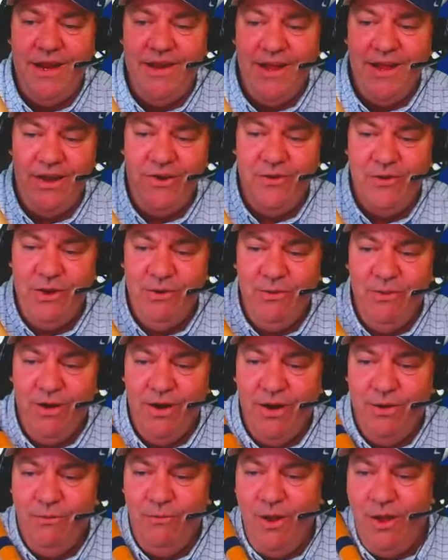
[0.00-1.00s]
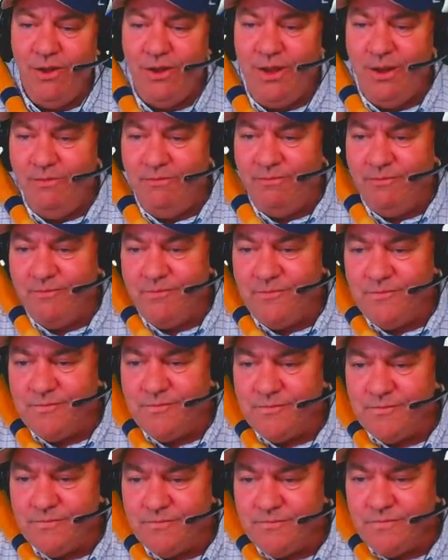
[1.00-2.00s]
I know you were. Welcome.
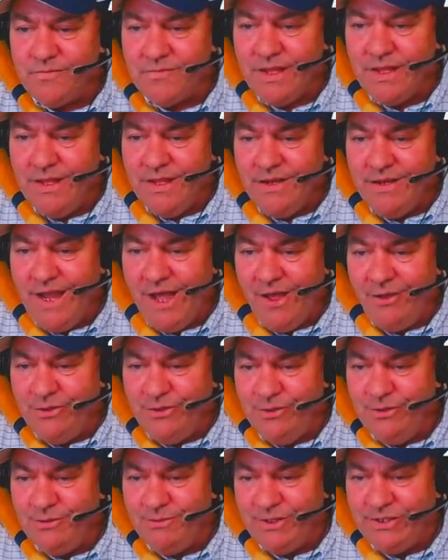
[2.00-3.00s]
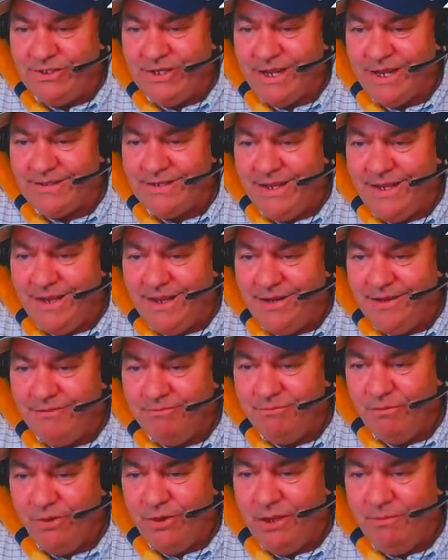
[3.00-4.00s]
Kyle Kuzma checks in.
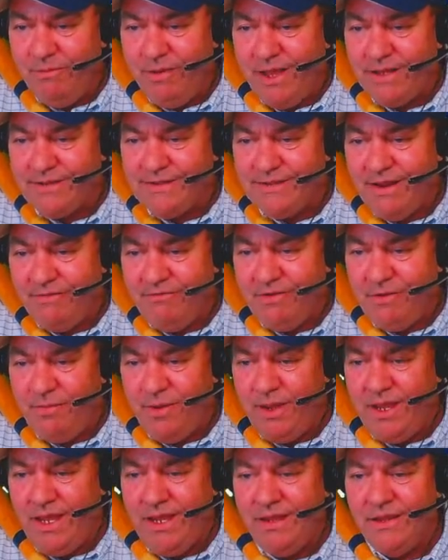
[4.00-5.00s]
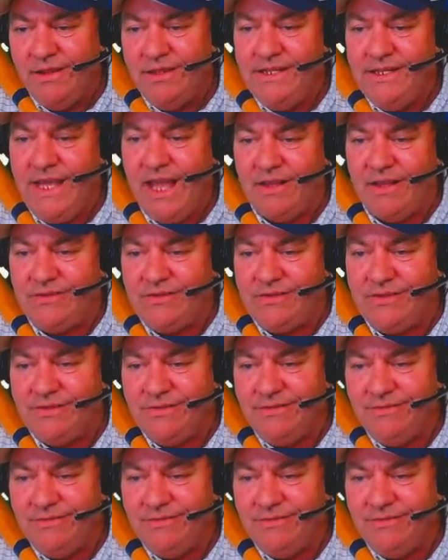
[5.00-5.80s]
Mookie Betts, MVP? Yes.